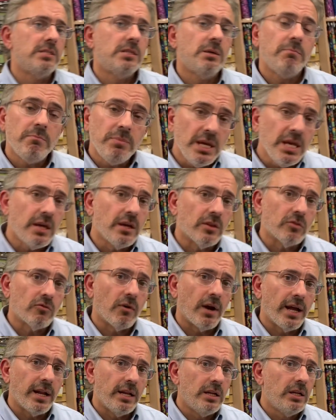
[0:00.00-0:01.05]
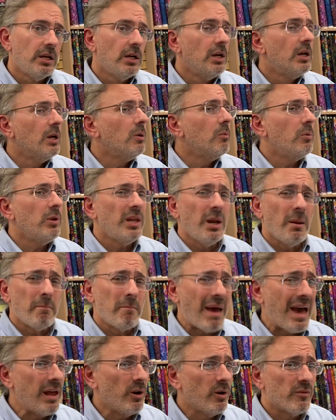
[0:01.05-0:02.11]
to being threaded within a
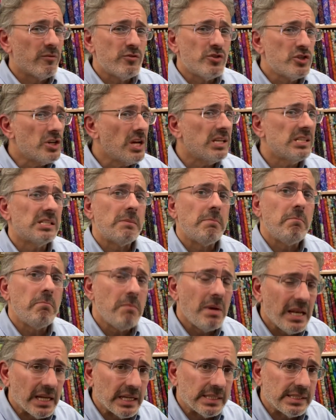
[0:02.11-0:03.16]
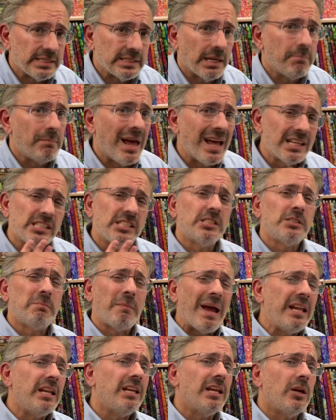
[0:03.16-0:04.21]
matter of just minutes. I'm not
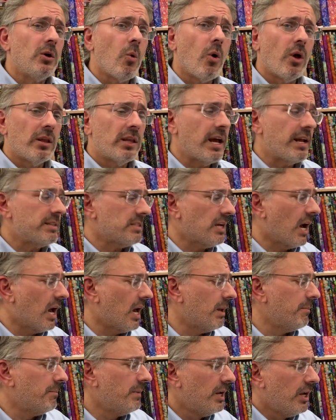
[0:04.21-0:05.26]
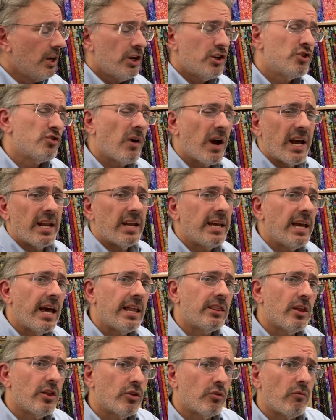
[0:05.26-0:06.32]
spending all that time trying to
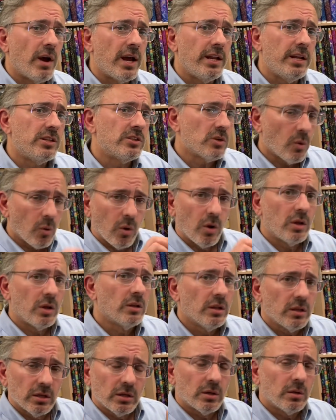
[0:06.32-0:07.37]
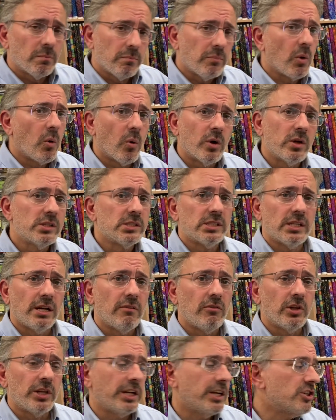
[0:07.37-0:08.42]
get the thread into all the little ports and
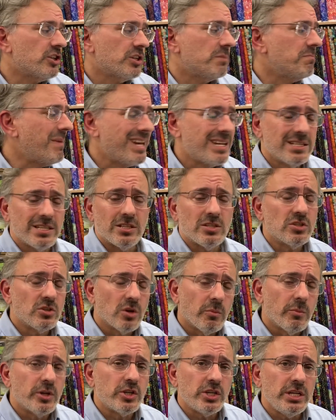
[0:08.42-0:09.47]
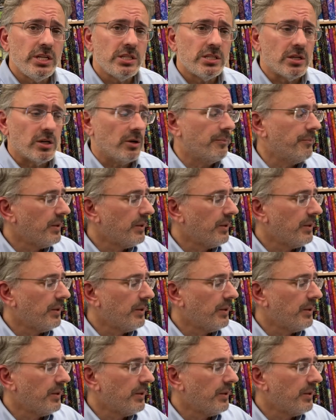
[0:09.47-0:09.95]
everything. It just makes it so much easier.